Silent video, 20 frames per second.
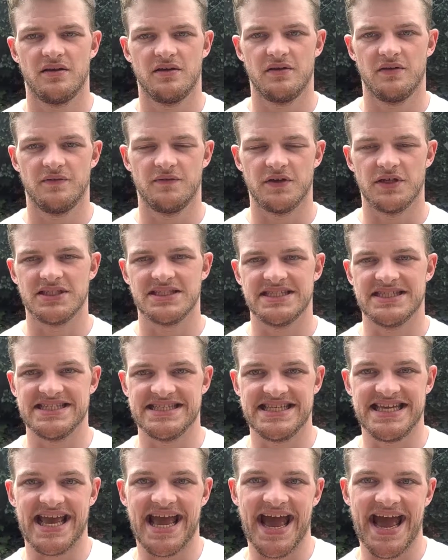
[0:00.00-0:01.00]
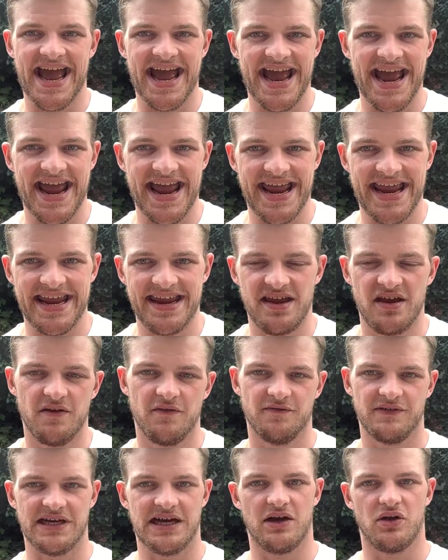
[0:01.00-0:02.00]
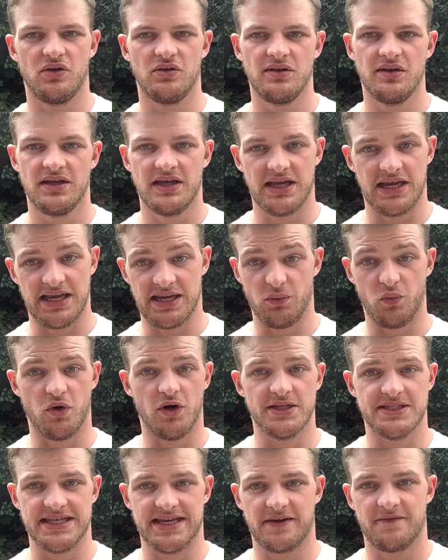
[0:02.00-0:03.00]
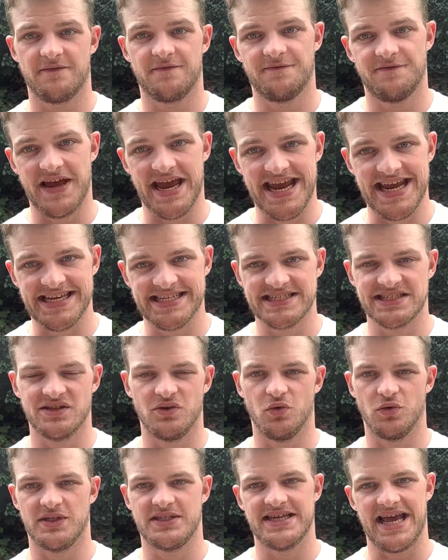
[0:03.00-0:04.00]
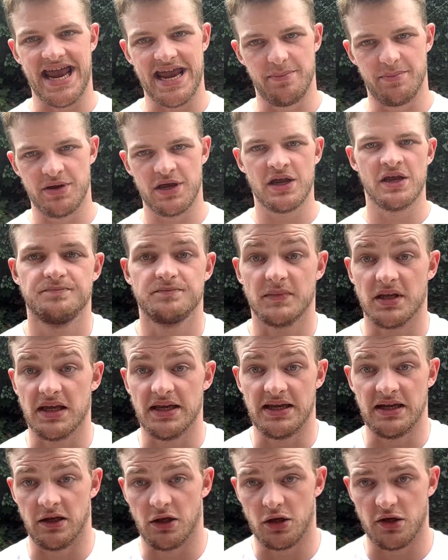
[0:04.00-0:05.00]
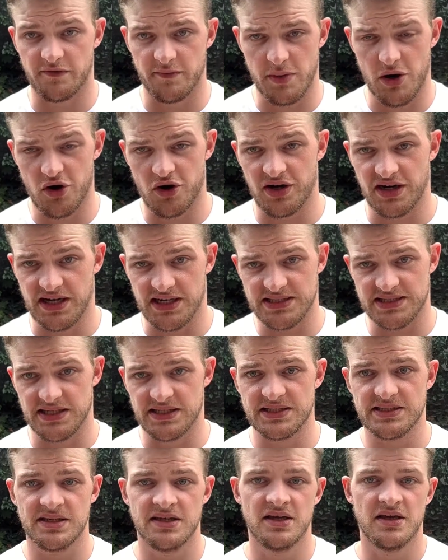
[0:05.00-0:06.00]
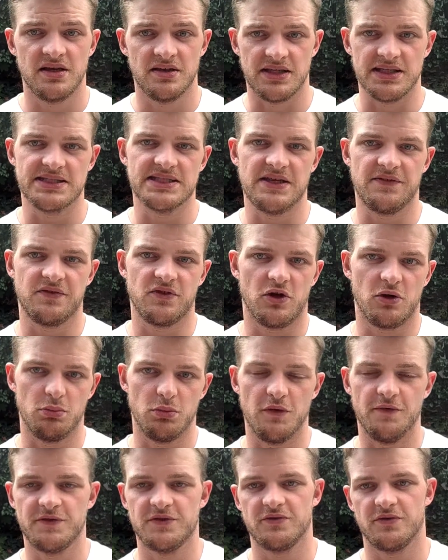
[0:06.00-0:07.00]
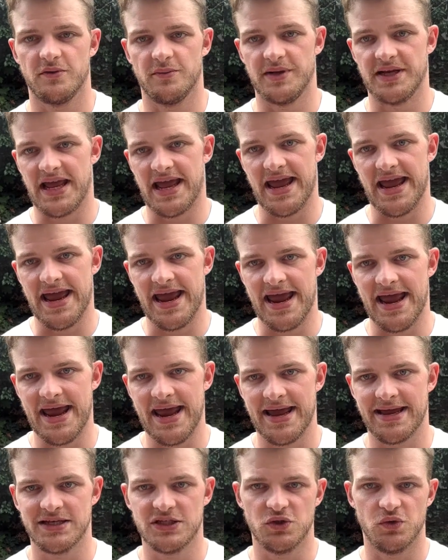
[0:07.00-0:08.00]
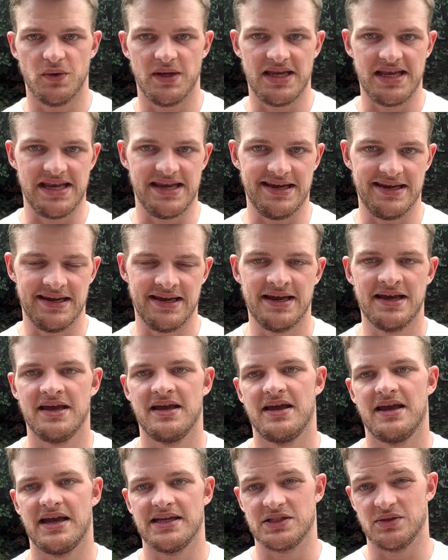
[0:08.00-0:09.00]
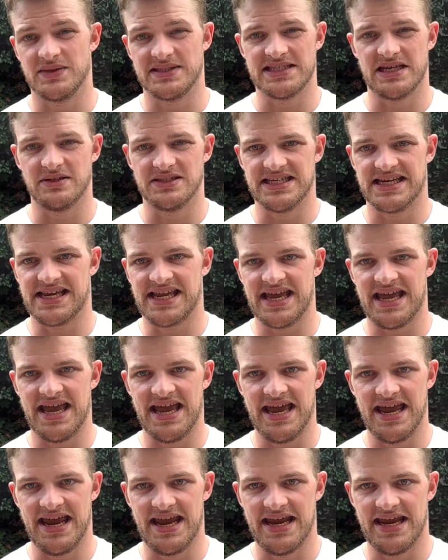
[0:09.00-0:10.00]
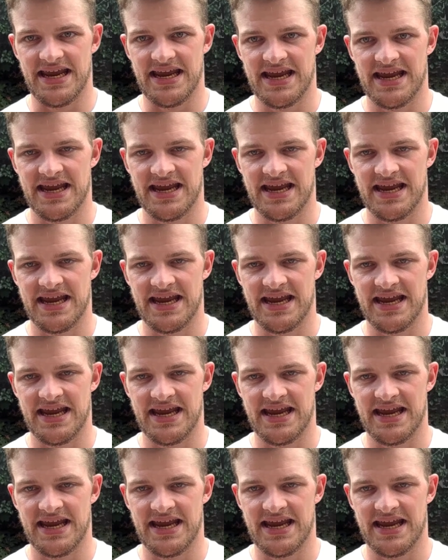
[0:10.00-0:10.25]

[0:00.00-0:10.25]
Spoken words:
First is the A vowel in words like face or tape. In a lot of American accents, this diphthong moves from an E to E, so it sounds like A.